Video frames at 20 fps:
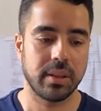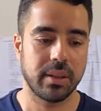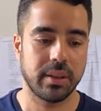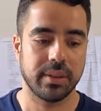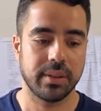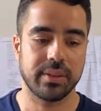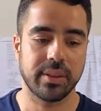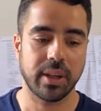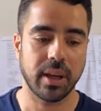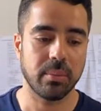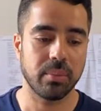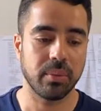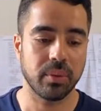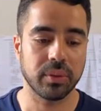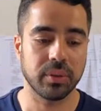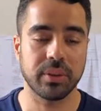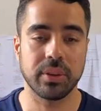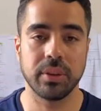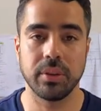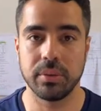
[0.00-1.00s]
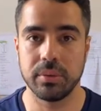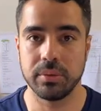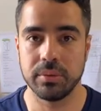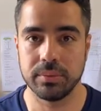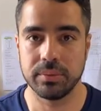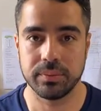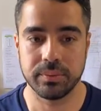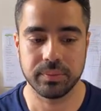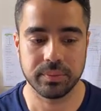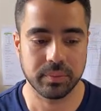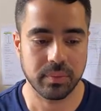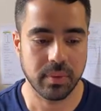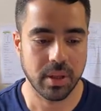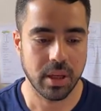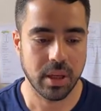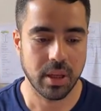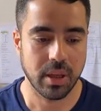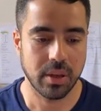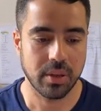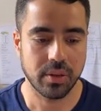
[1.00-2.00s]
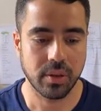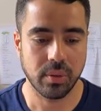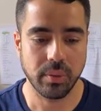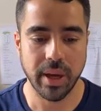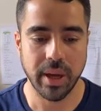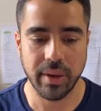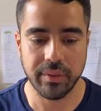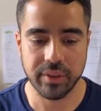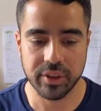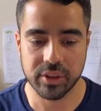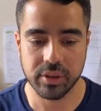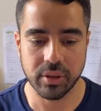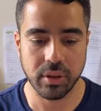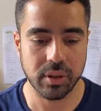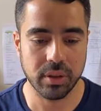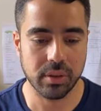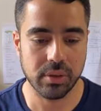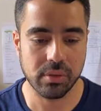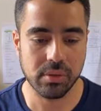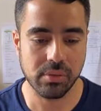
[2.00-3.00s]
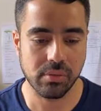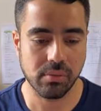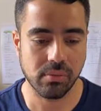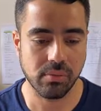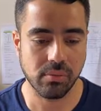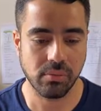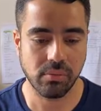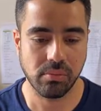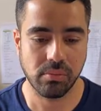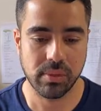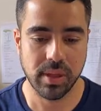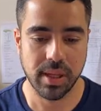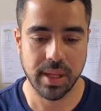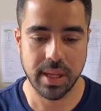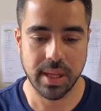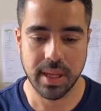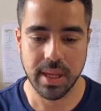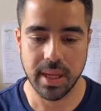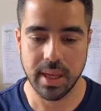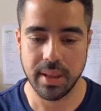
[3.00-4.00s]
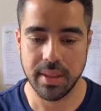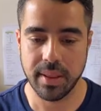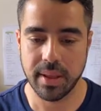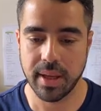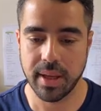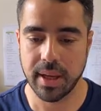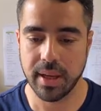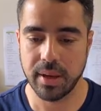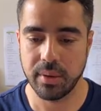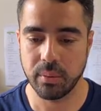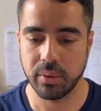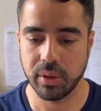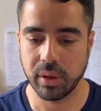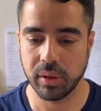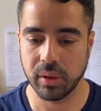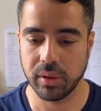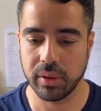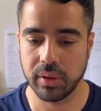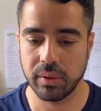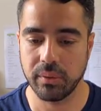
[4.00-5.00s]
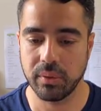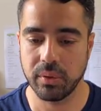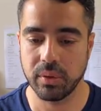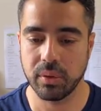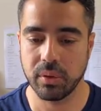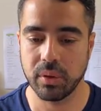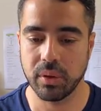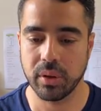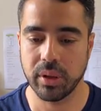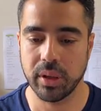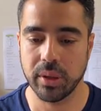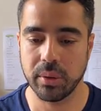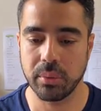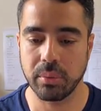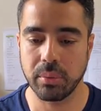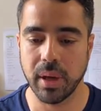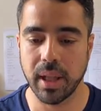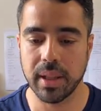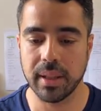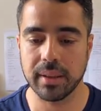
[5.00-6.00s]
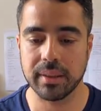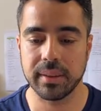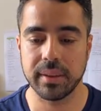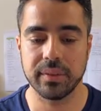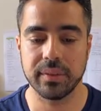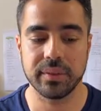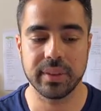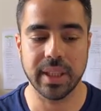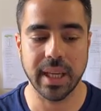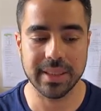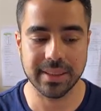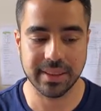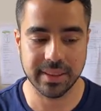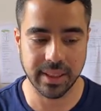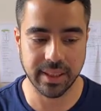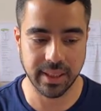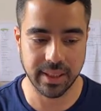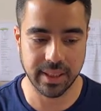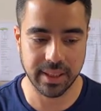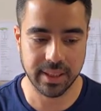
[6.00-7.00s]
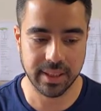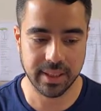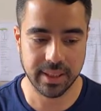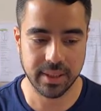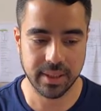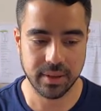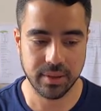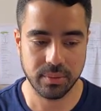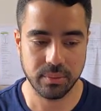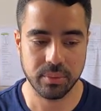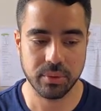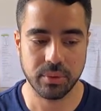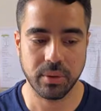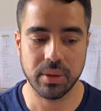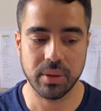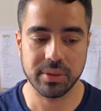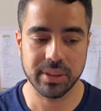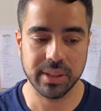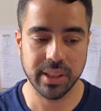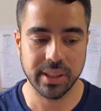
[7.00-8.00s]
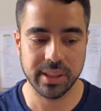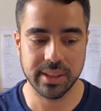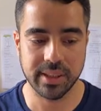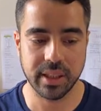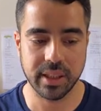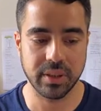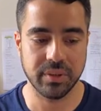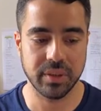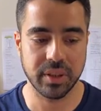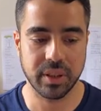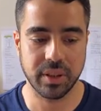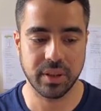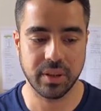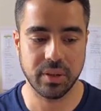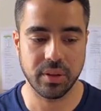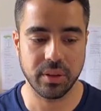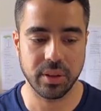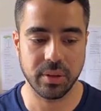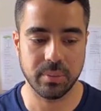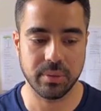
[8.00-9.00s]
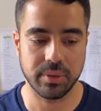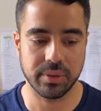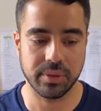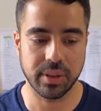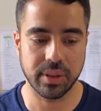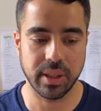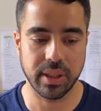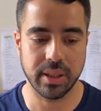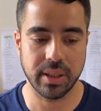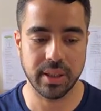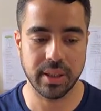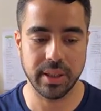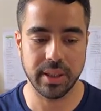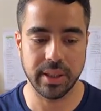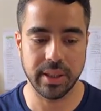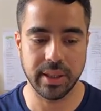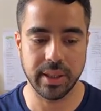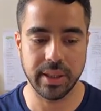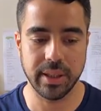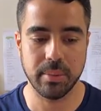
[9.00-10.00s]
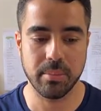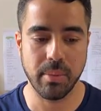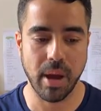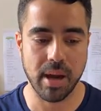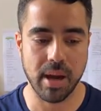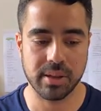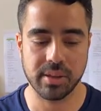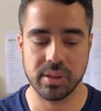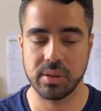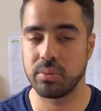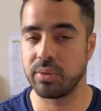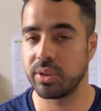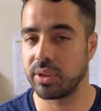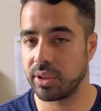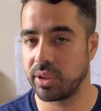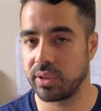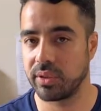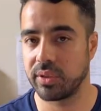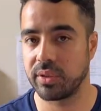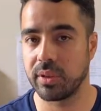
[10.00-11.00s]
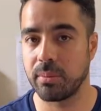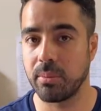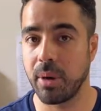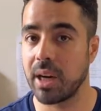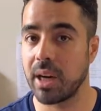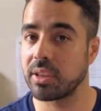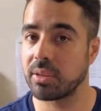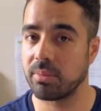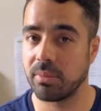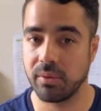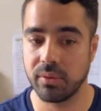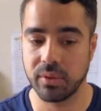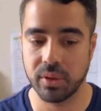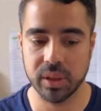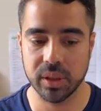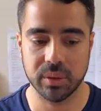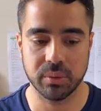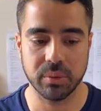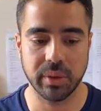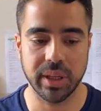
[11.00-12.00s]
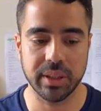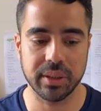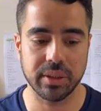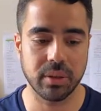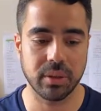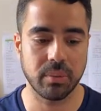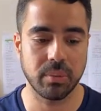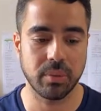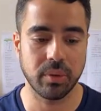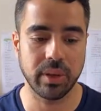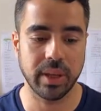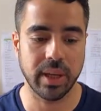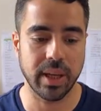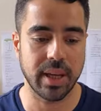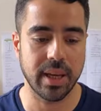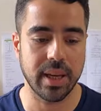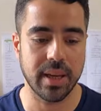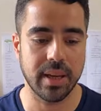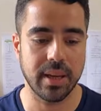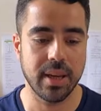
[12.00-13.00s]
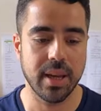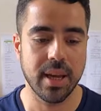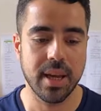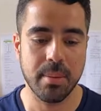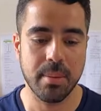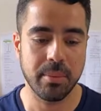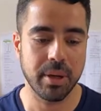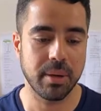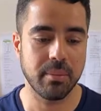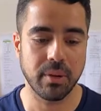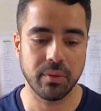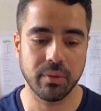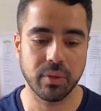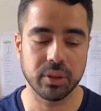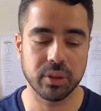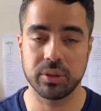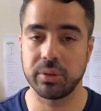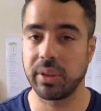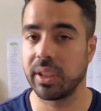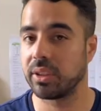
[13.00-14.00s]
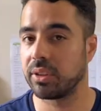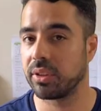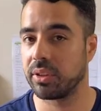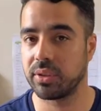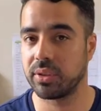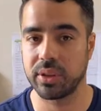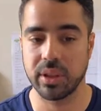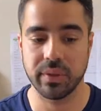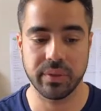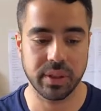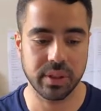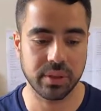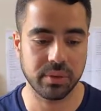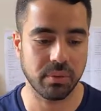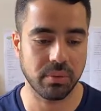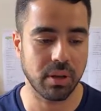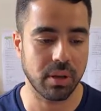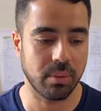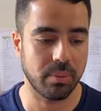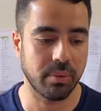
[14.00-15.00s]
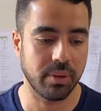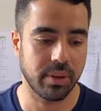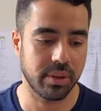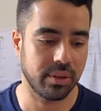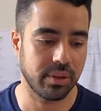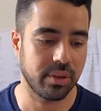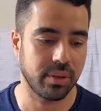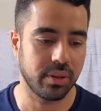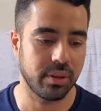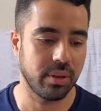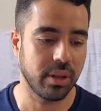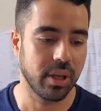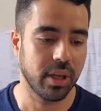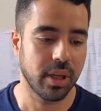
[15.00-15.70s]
Example 2. So we have a soil, and then we're looking for the relative density. Porosity is given 30%. Emax, which is the maximum void ratio, 0.8. Minimum void ratio is given as well, 0.2.